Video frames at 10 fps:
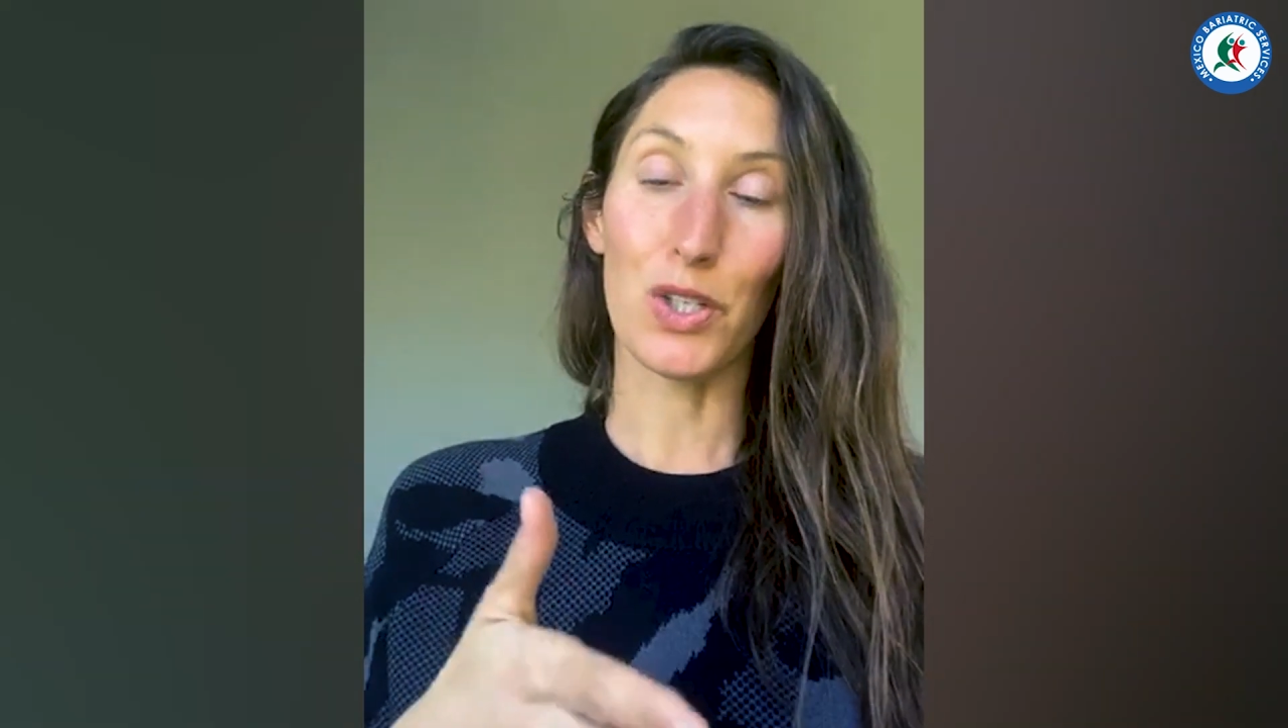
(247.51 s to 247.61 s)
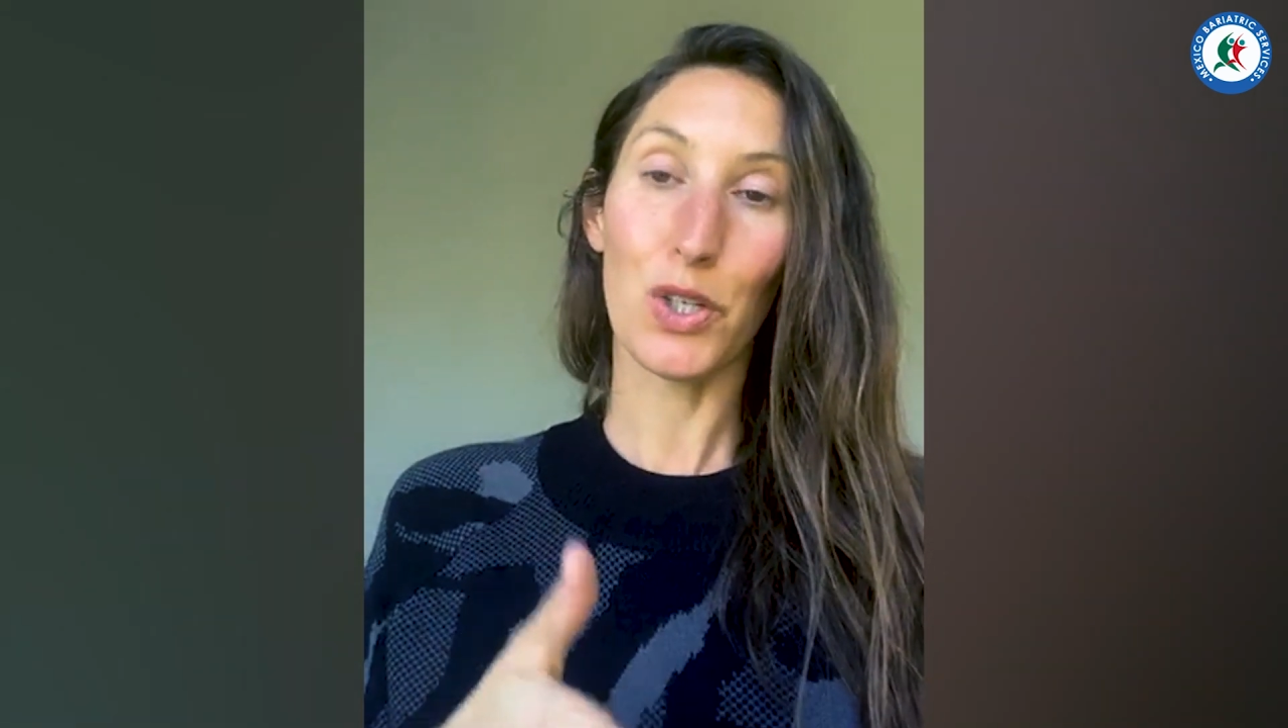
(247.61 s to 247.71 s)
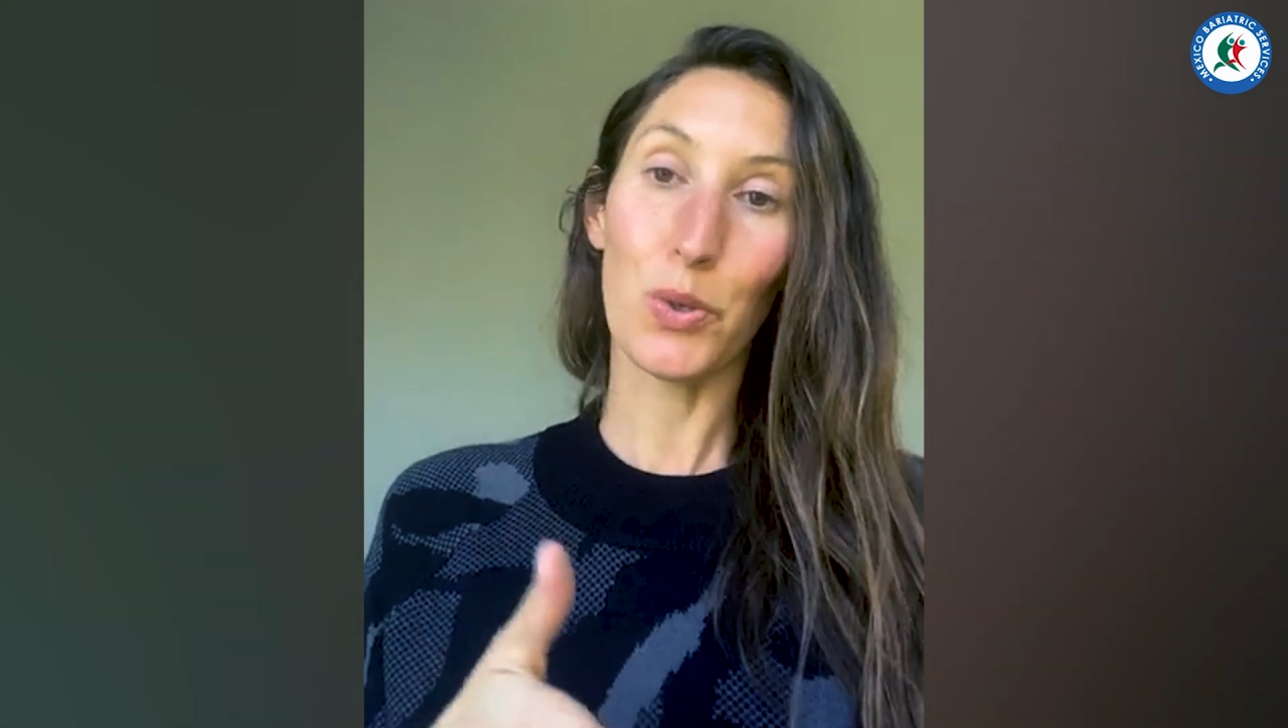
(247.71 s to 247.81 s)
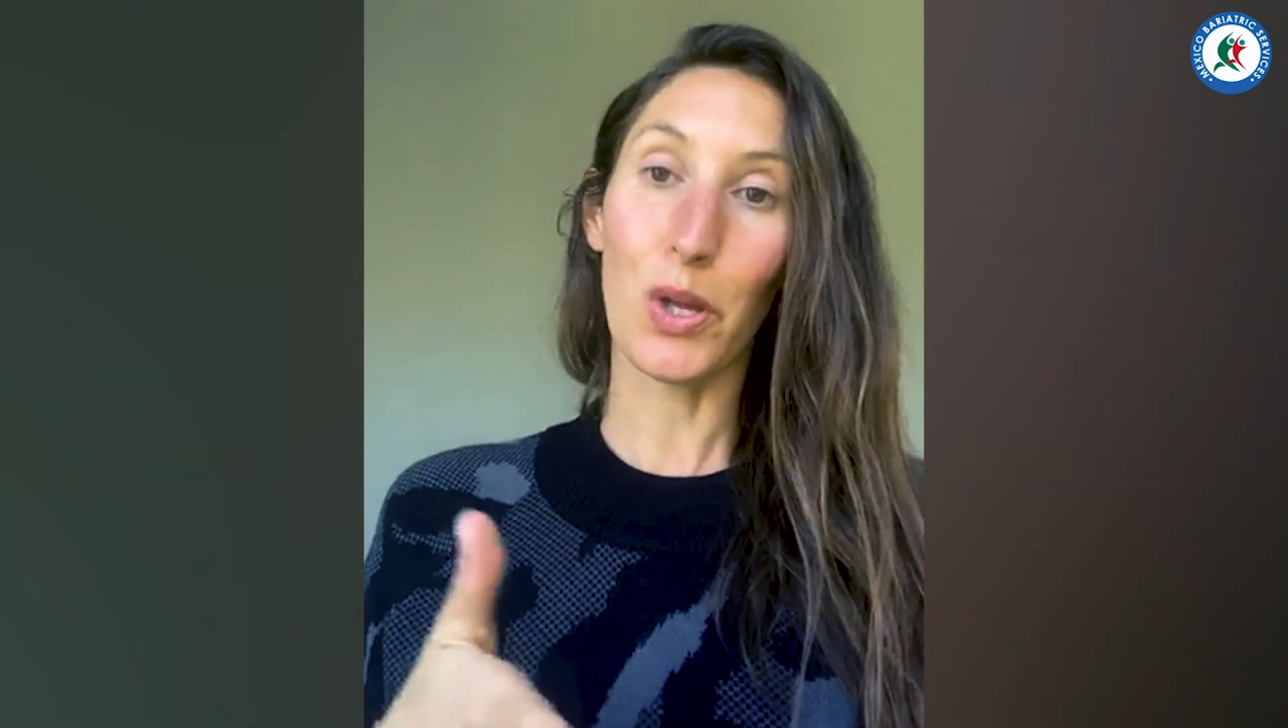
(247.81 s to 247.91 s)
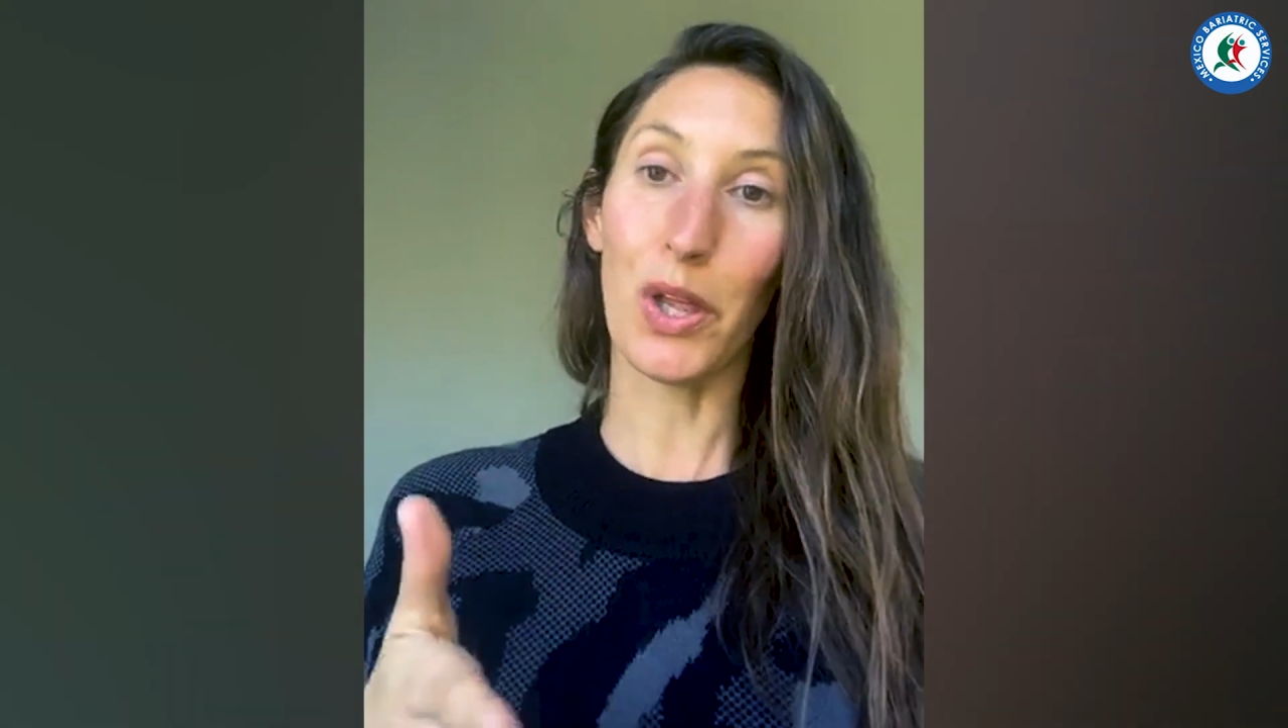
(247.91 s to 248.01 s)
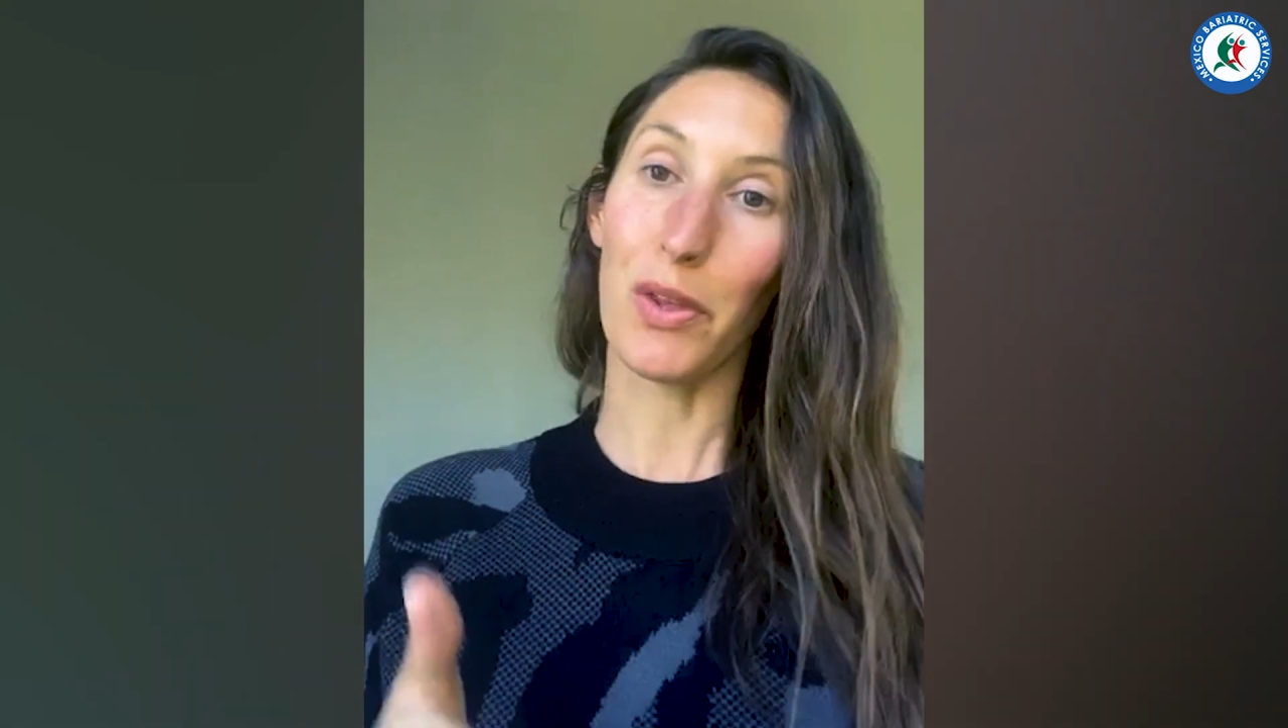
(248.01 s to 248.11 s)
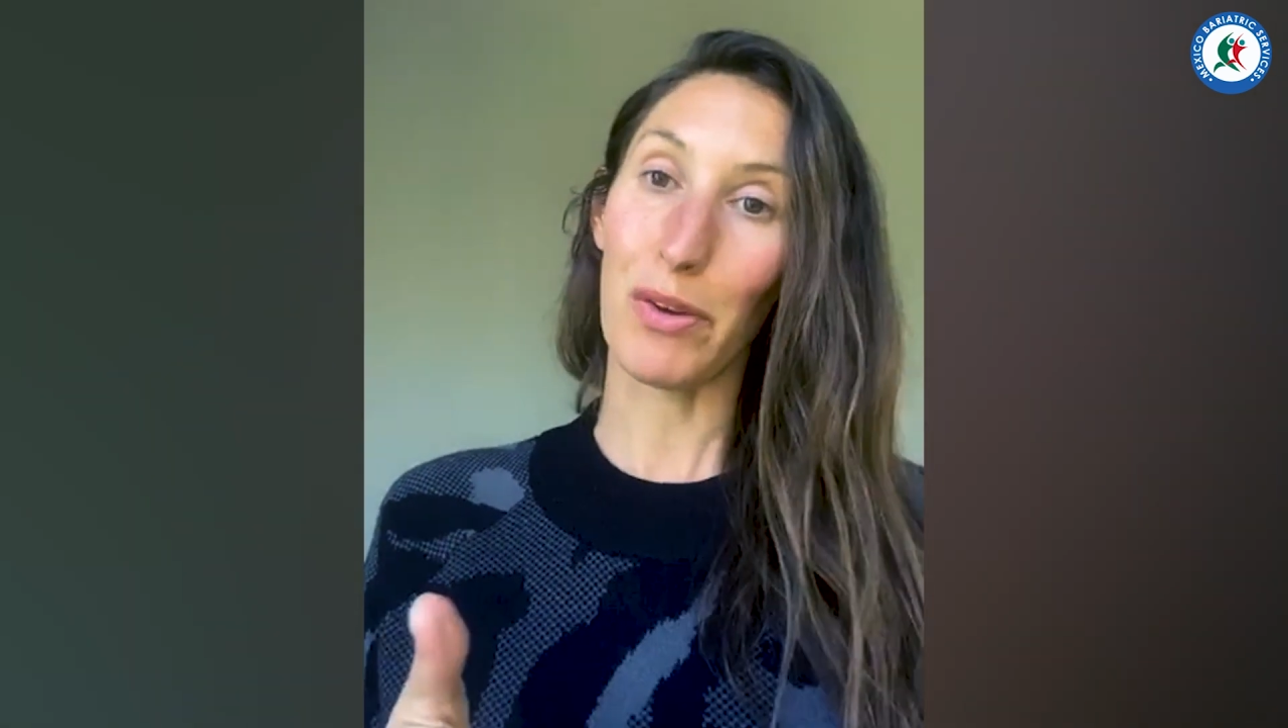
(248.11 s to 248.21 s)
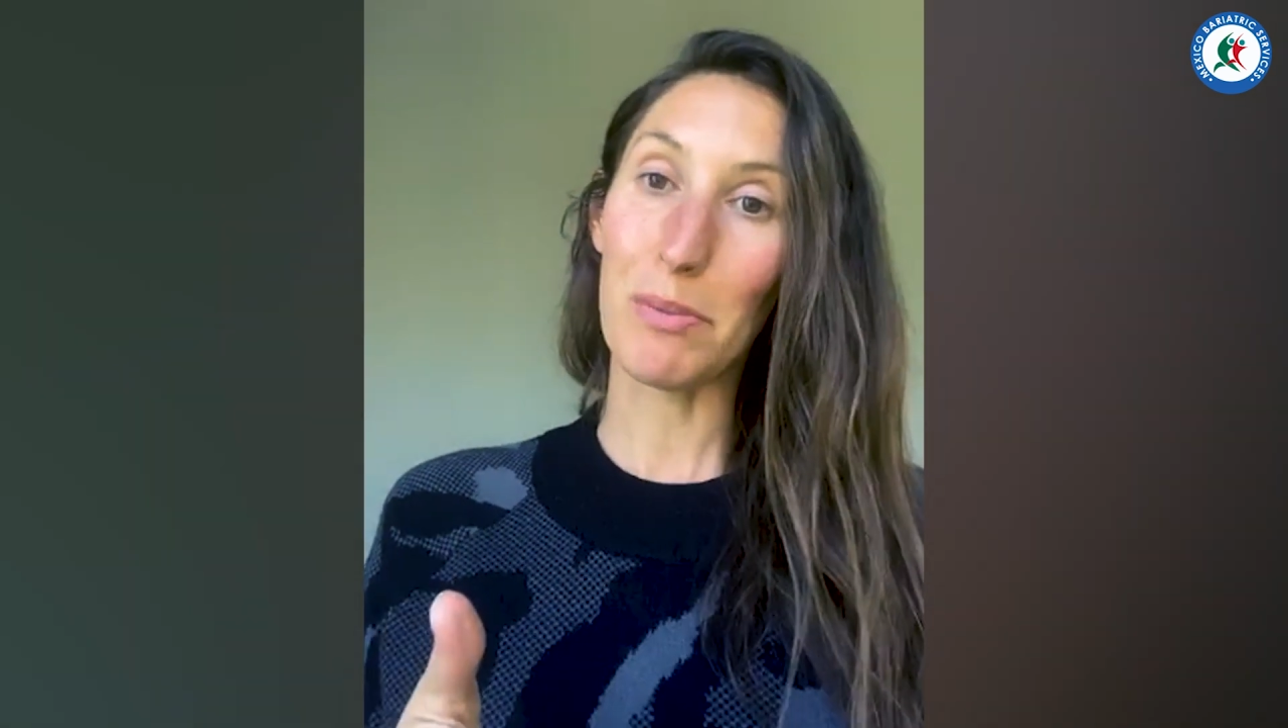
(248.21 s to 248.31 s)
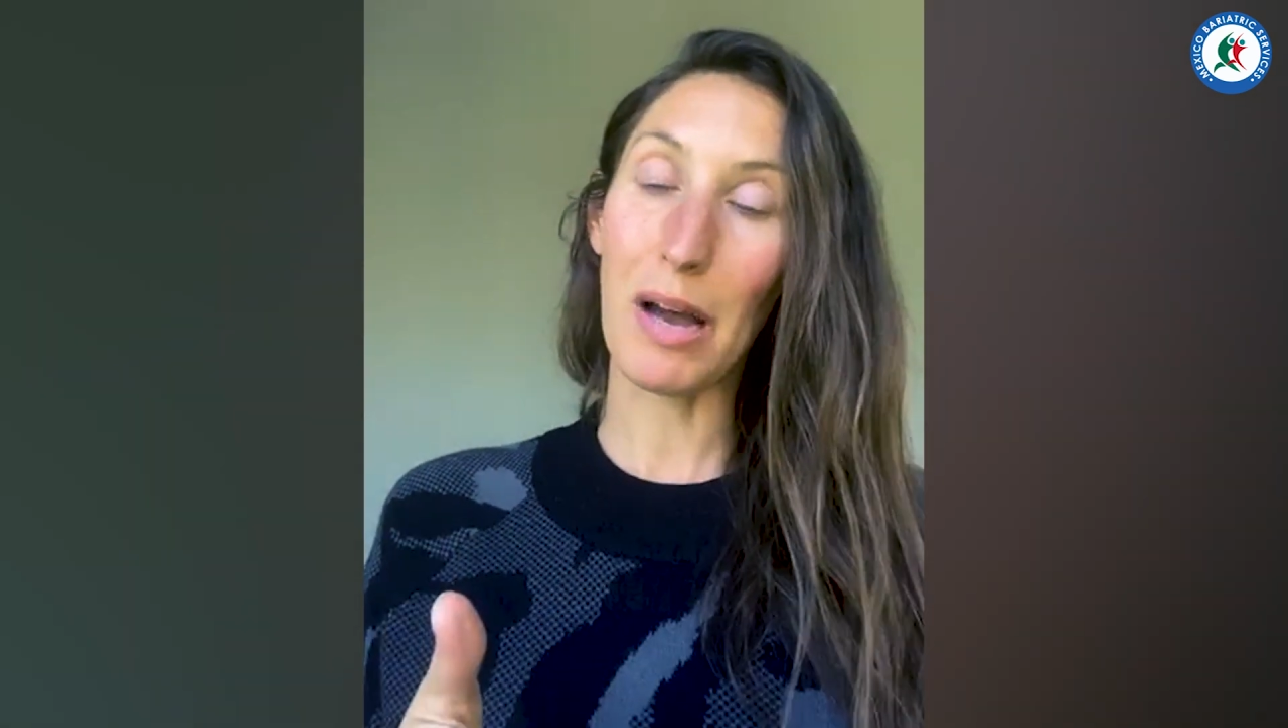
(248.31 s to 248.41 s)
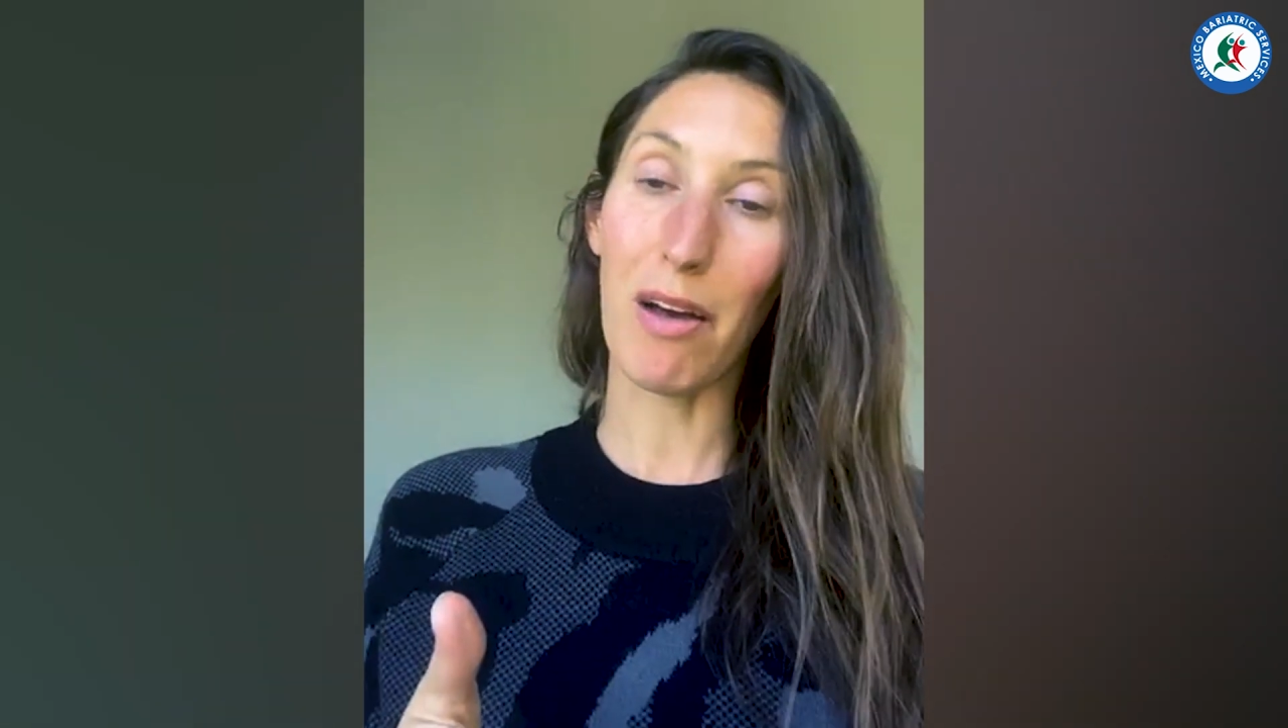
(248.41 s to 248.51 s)
to
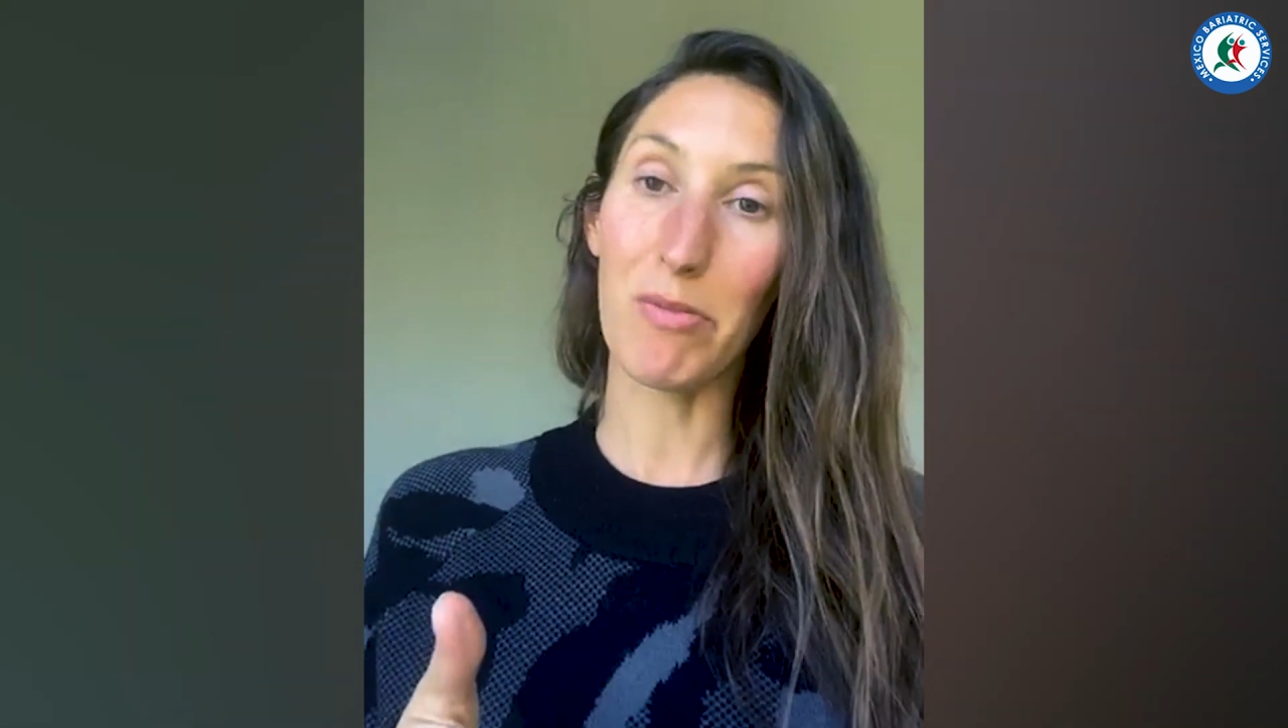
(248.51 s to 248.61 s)
3 bowel